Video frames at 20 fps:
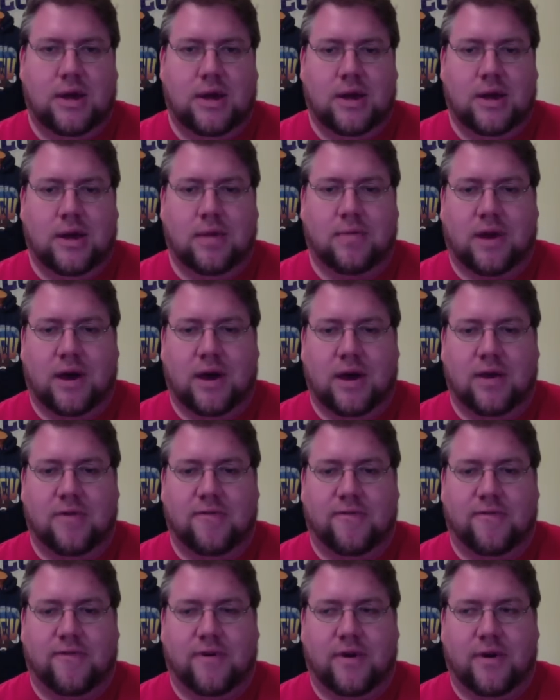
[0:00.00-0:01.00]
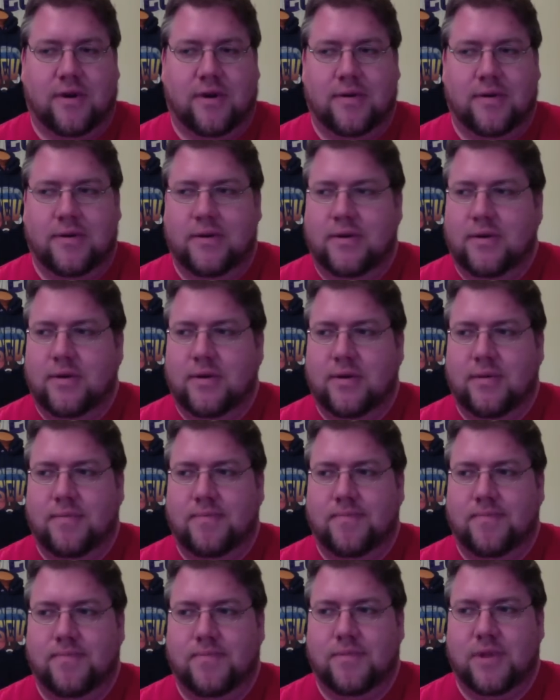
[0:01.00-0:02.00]
I'm kind of uh,
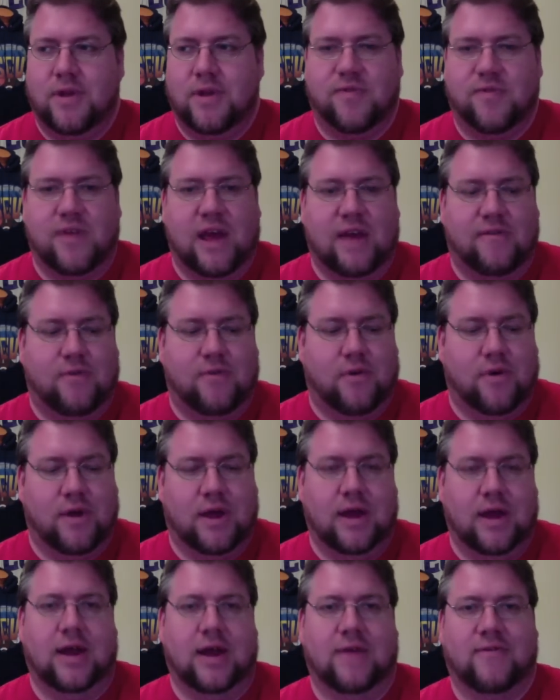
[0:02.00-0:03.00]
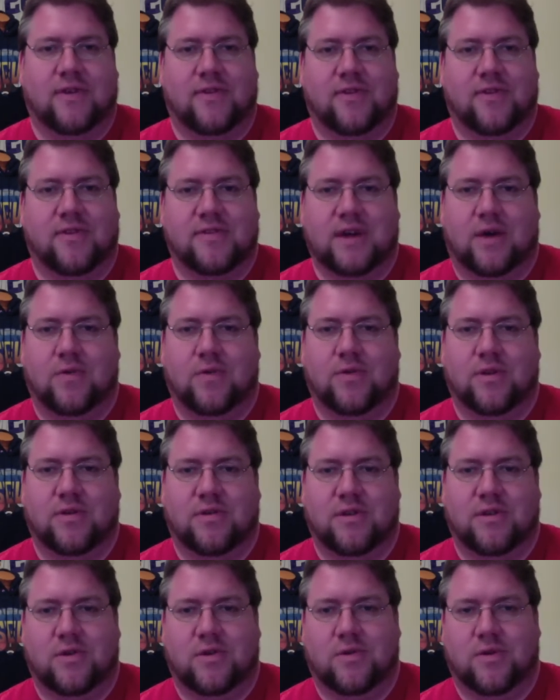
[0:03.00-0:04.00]
you know, thankful again I've got this outlet
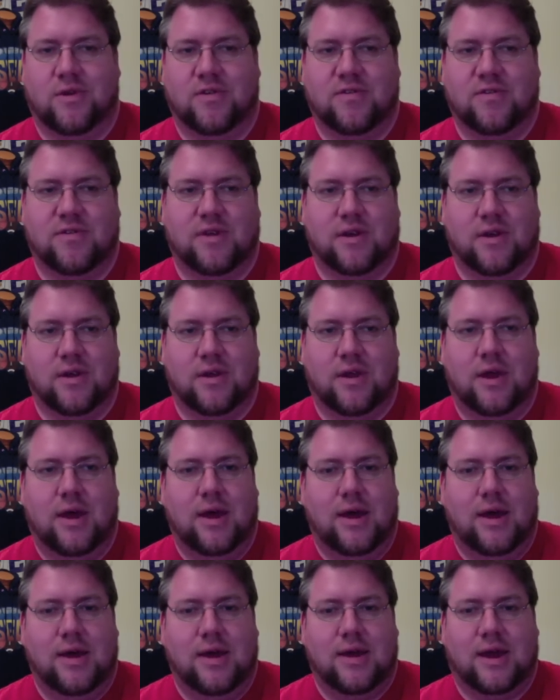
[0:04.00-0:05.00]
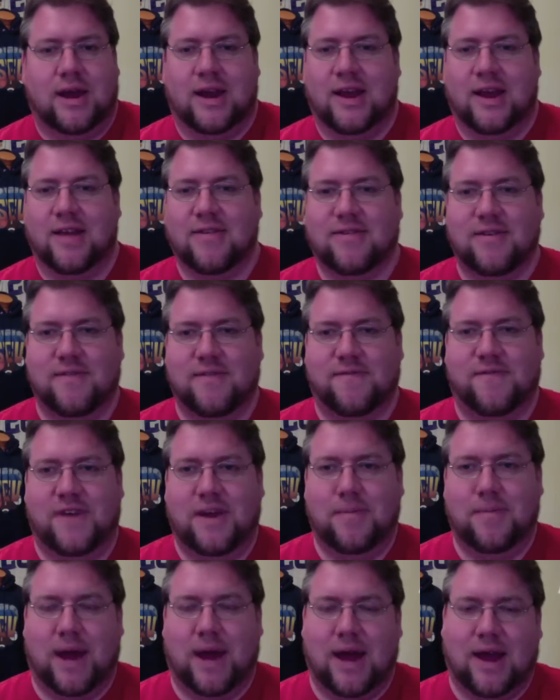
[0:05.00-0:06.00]
to do this and get instant
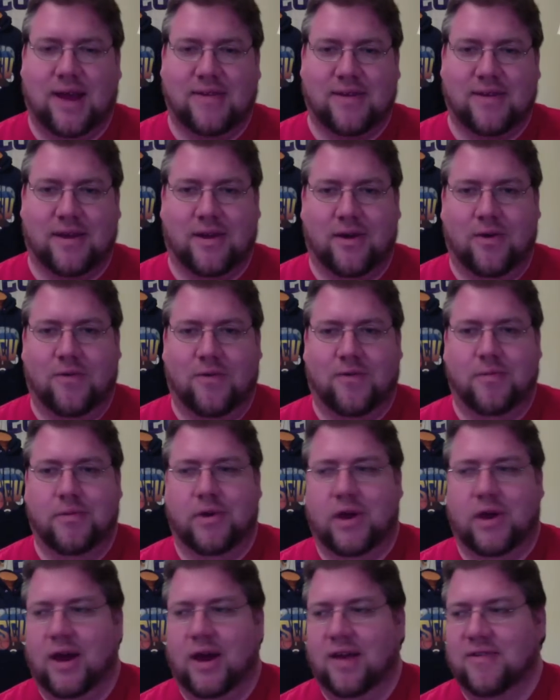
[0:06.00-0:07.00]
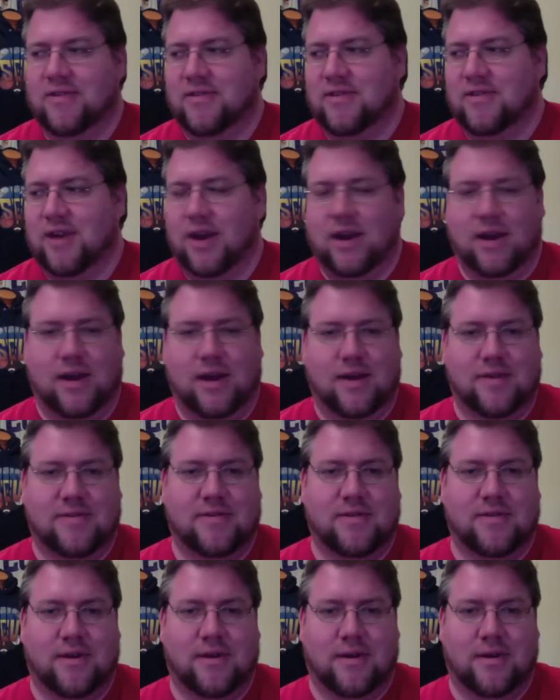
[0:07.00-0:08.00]
feedback as I go from you guys. It's kind of
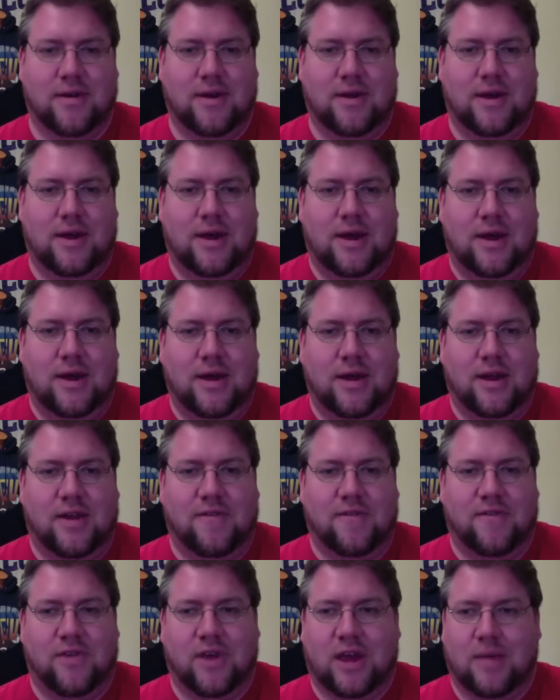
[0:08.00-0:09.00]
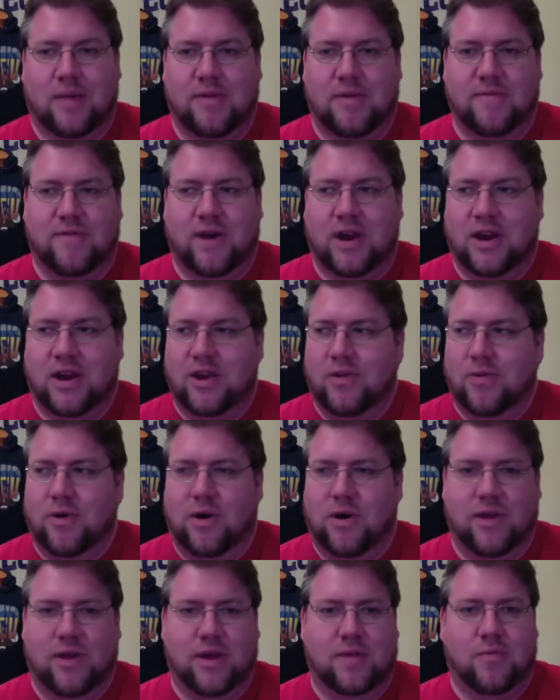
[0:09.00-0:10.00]
nice. Uh, kind of feel like I'm inviting you
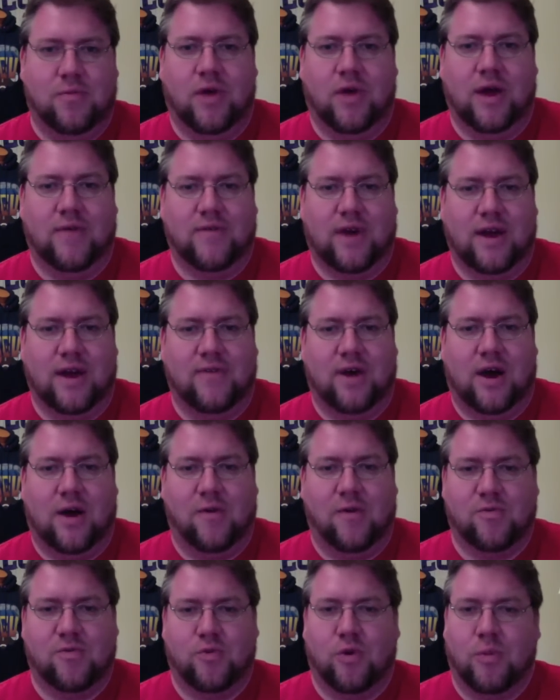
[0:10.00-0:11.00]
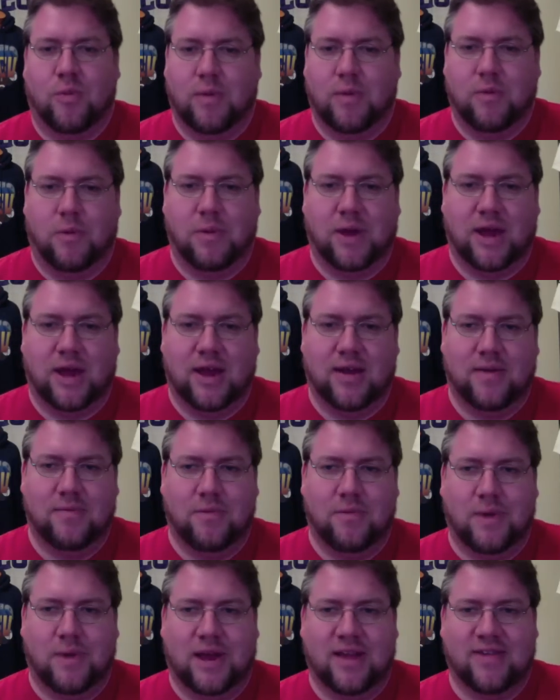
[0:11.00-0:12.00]
all in. We'll have kind of a housewarming when we get
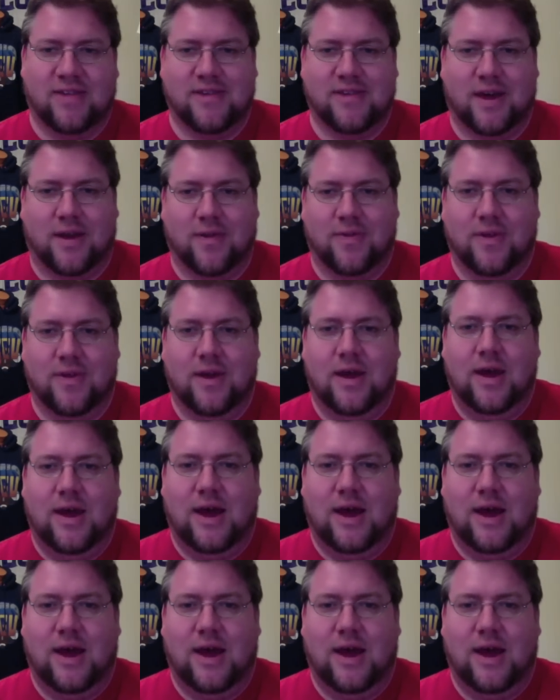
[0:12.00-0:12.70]
when we get settled.